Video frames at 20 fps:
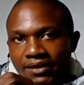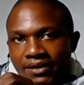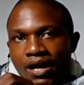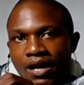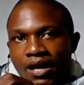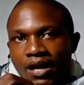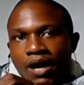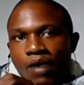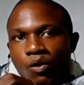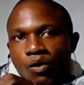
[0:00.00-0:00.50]

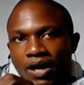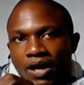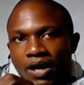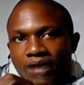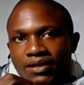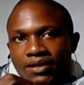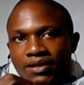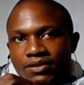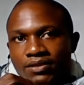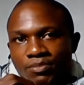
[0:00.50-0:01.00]
and
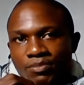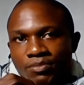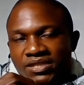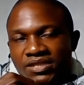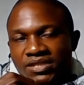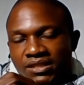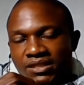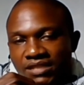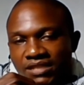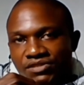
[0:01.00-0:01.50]
one
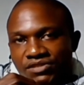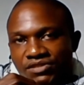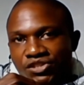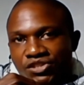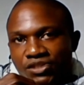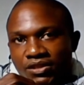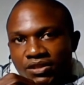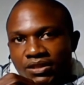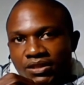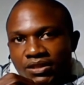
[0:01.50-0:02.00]

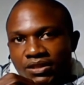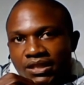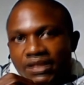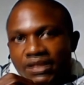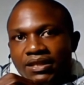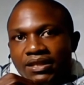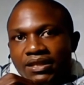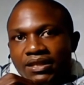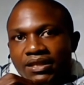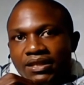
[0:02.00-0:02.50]
subdivision
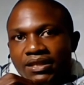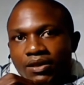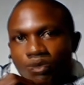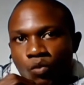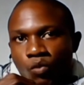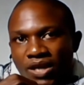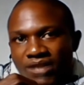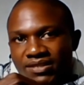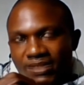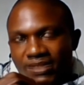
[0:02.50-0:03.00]
in the
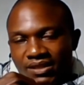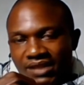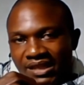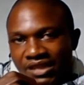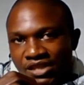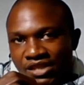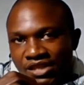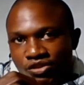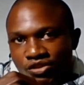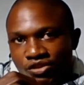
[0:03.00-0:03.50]

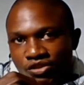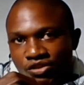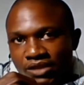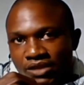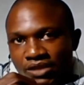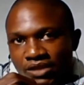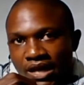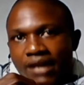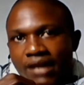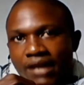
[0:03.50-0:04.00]
west
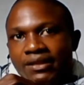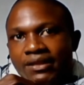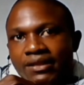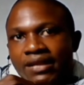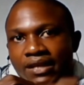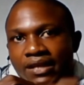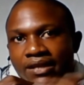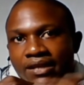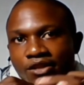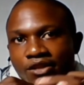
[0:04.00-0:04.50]
region
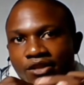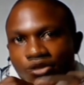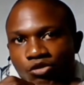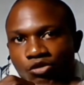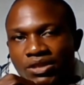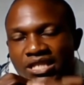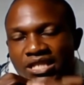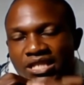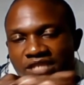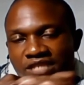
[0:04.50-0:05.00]
and
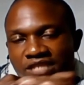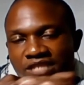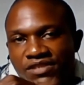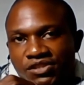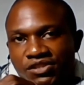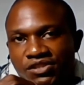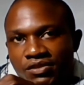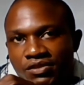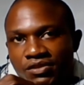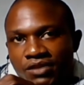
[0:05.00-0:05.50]
the three
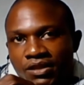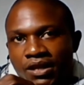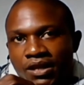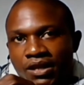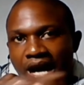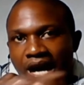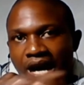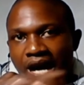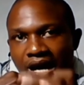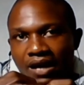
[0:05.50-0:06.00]

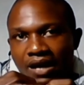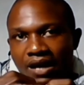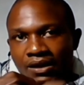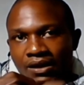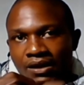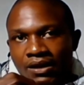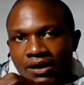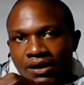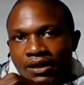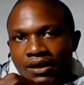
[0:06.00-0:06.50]
divisions
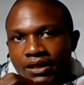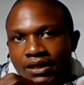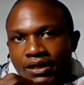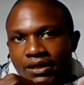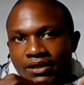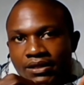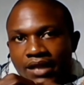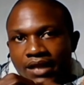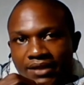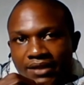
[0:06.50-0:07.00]
are
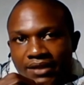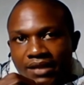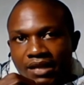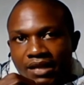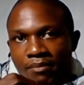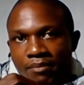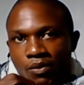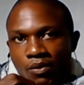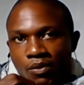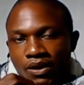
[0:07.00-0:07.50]
in the
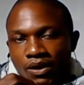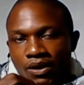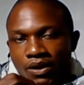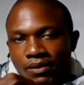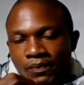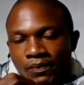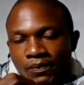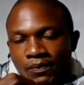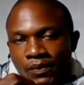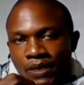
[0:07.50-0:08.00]

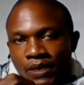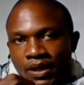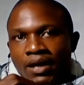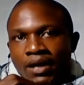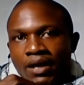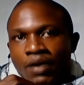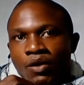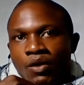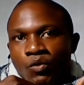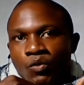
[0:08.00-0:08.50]
Adamawa.
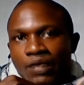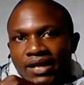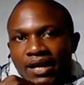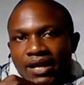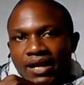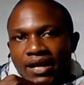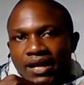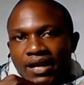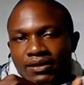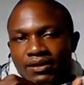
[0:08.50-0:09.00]

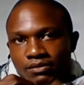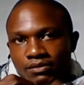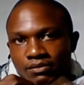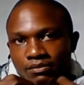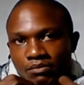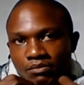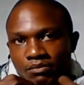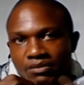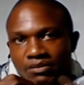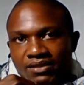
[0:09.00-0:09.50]
We can
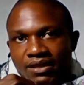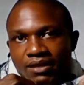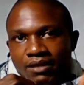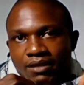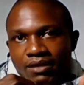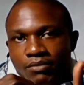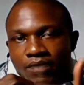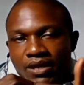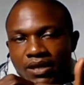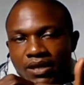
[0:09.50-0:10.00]
meet